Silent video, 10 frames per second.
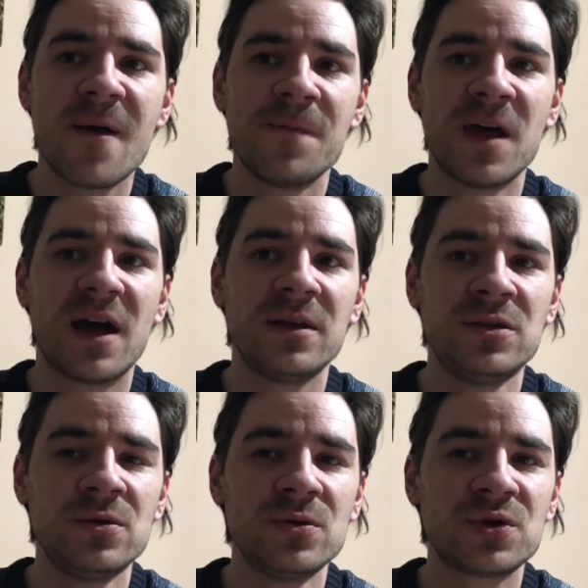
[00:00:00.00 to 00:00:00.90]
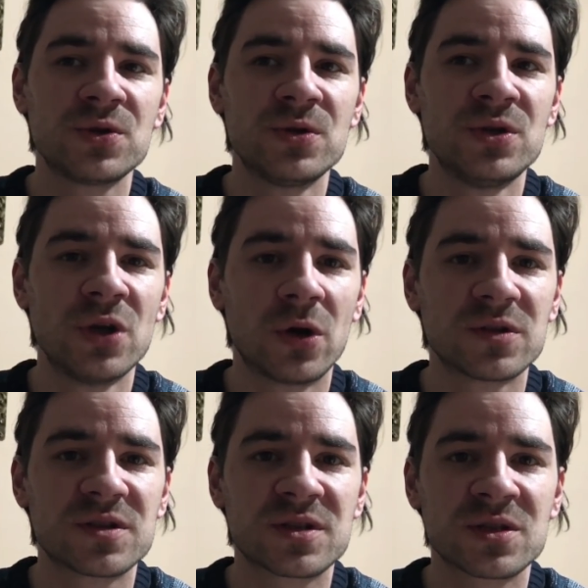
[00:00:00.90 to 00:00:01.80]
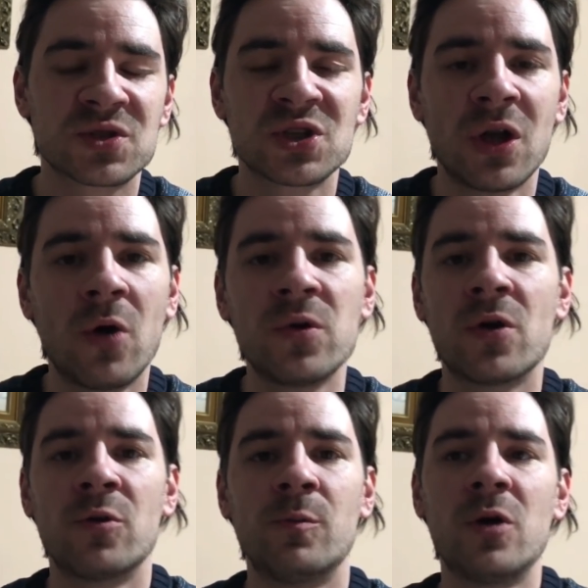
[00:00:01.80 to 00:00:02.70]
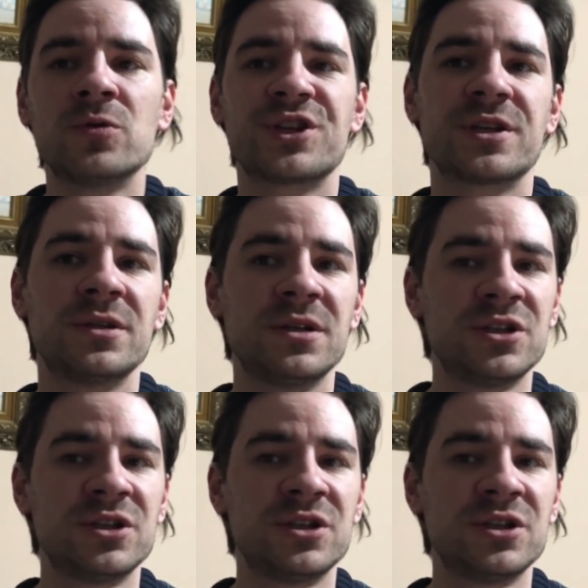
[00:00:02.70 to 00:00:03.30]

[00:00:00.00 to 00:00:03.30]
that you should not slow your motion